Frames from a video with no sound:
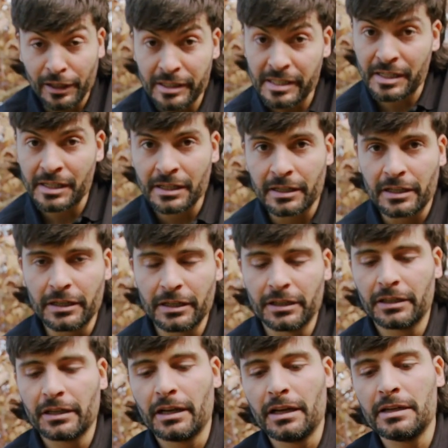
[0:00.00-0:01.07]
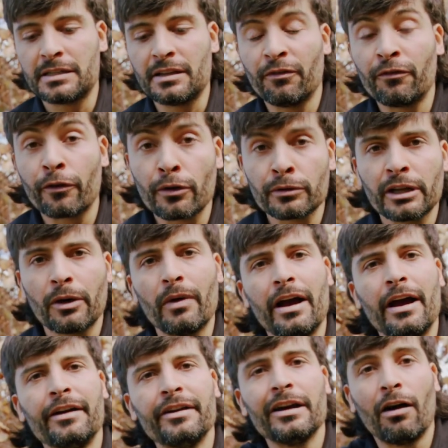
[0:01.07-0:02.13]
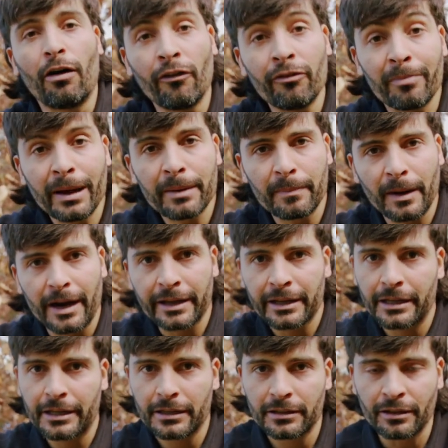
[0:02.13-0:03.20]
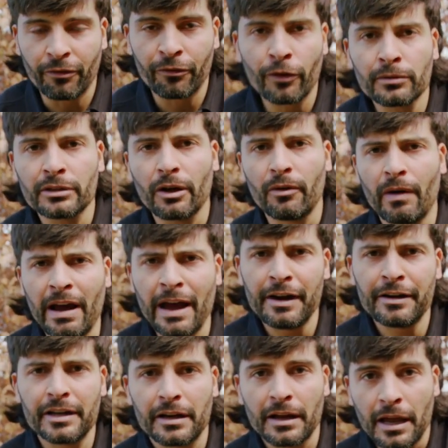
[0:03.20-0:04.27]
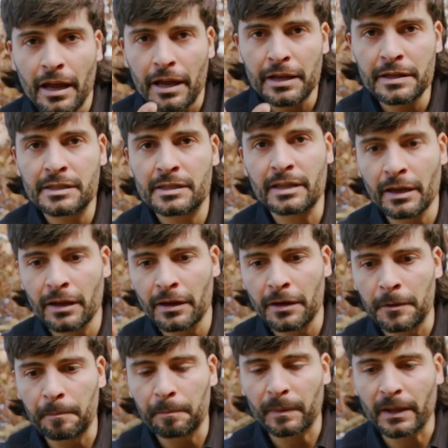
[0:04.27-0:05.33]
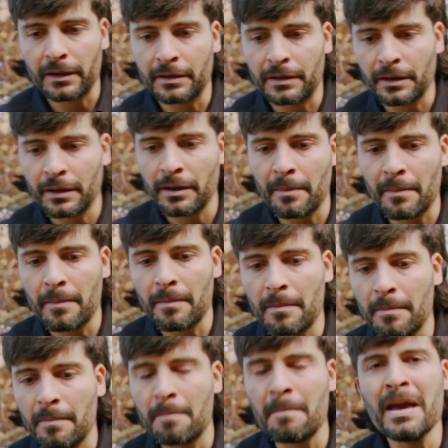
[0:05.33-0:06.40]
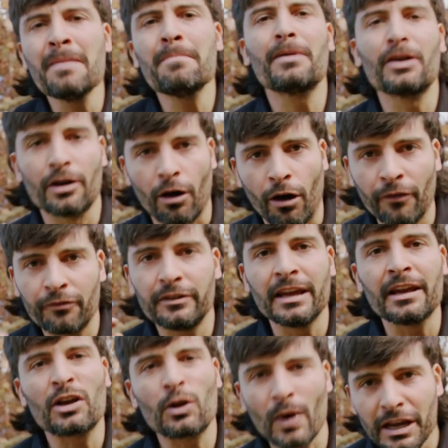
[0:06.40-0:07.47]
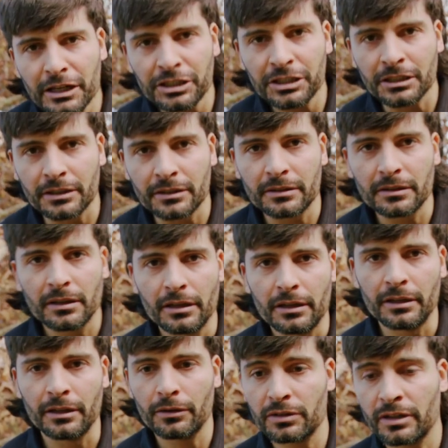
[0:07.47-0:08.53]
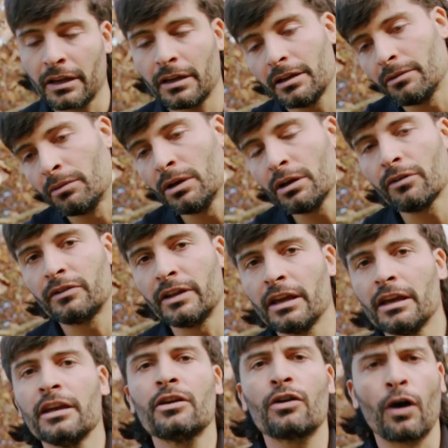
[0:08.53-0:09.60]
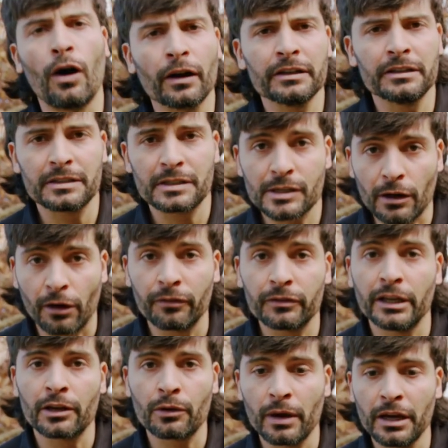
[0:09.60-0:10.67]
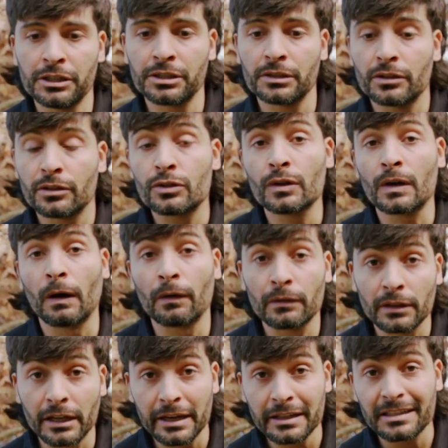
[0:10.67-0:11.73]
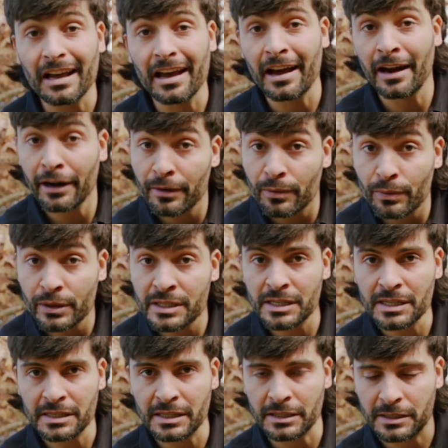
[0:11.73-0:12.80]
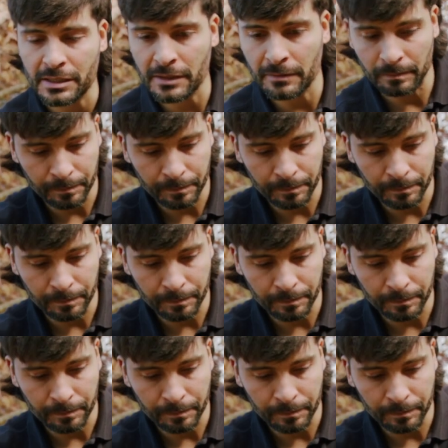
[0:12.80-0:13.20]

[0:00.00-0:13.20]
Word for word: are seeing here is the frontal area of my bike. The frontal area is the, the member of the equation, you know, the, one of the incognites of the equation to calculate air resistance.